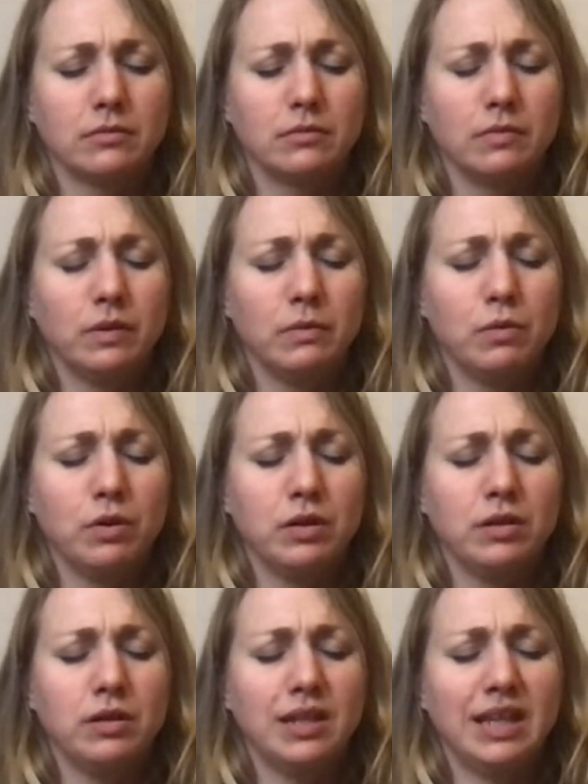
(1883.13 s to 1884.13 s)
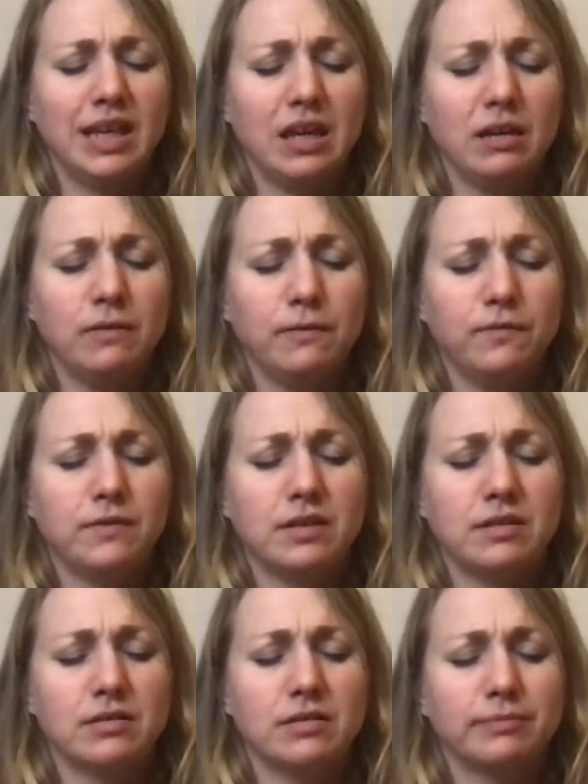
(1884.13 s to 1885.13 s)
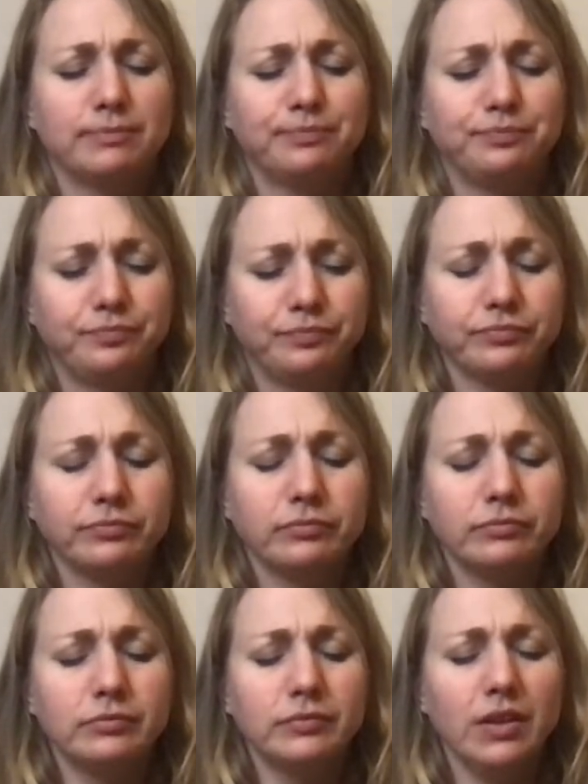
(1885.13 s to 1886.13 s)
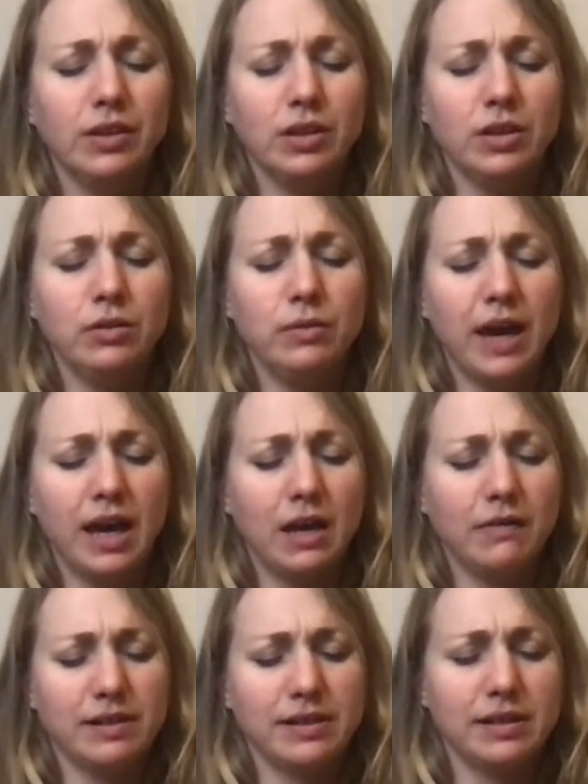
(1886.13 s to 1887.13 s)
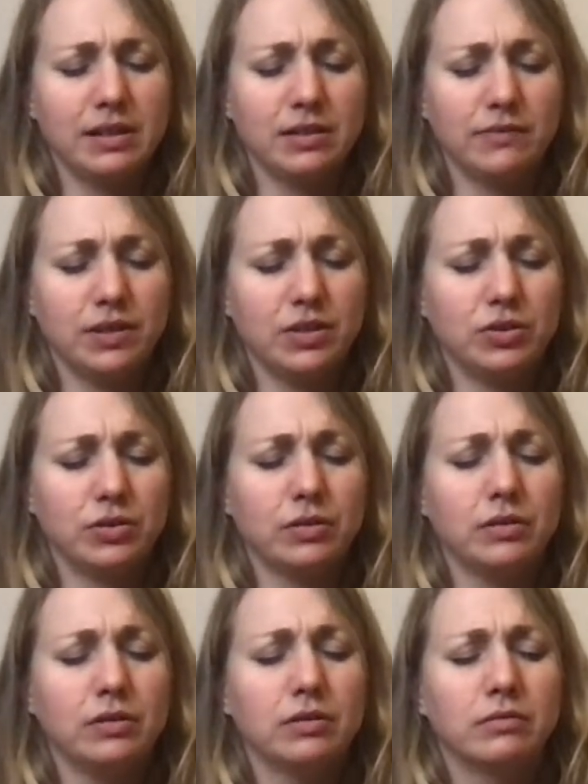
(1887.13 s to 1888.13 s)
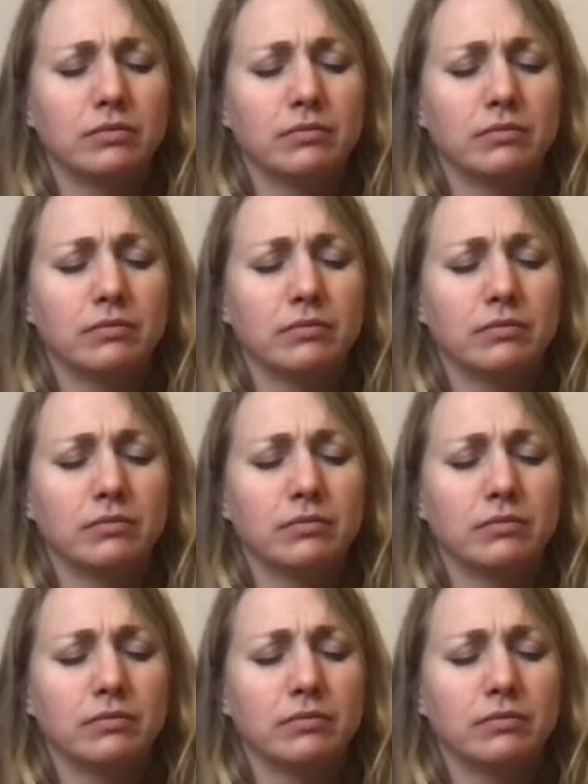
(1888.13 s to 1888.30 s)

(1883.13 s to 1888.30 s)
And what are the gifts that you have as an individual